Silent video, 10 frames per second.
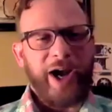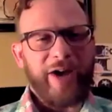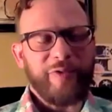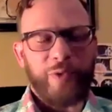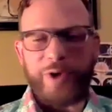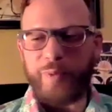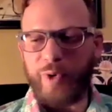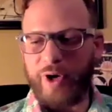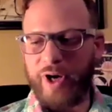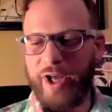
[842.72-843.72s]
have one
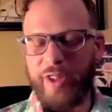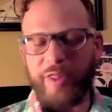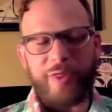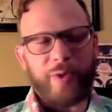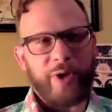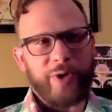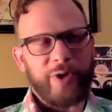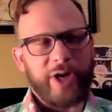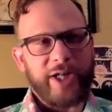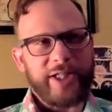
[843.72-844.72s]
more thought
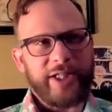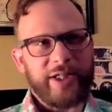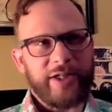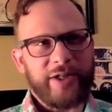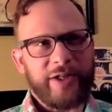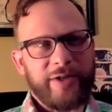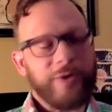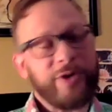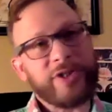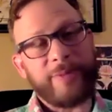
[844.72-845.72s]
or idea
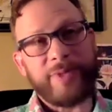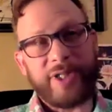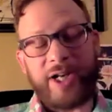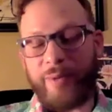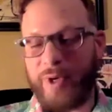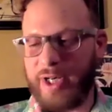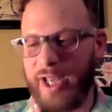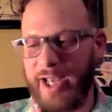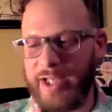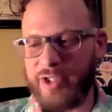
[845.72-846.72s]
or something that I wanted to
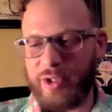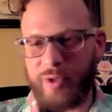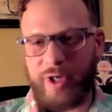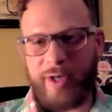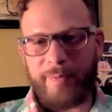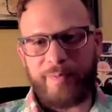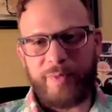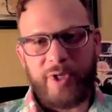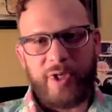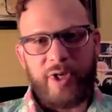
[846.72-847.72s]
ask you.
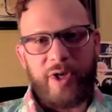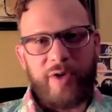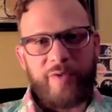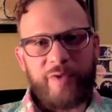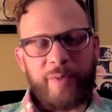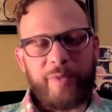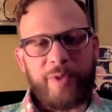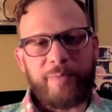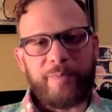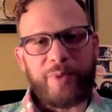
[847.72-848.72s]
From
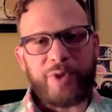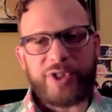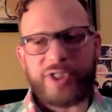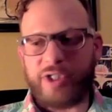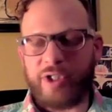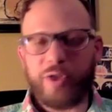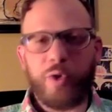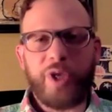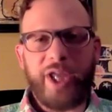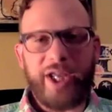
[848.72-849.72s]
the
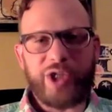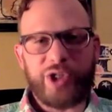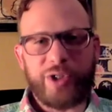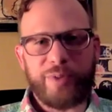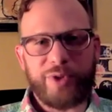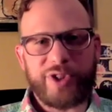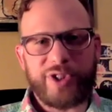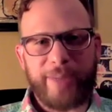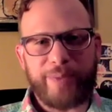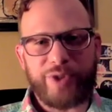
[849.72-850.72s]
location
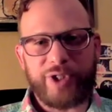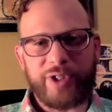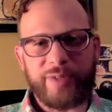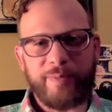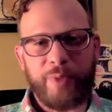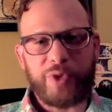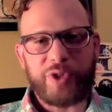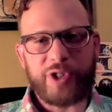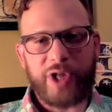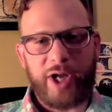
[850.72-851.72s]
perception,
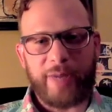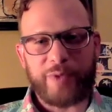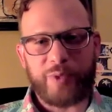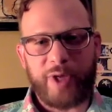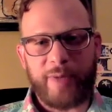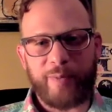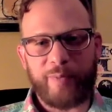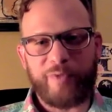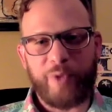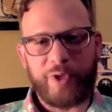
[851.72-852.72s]
most times when I'm
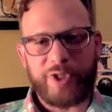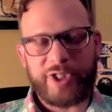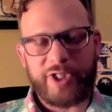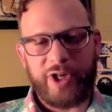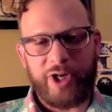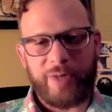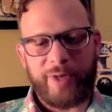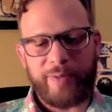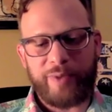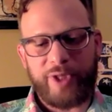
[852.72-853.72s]
focusing on my
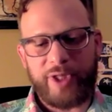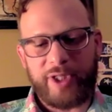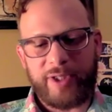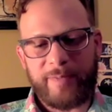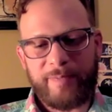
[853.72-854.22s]
breathing,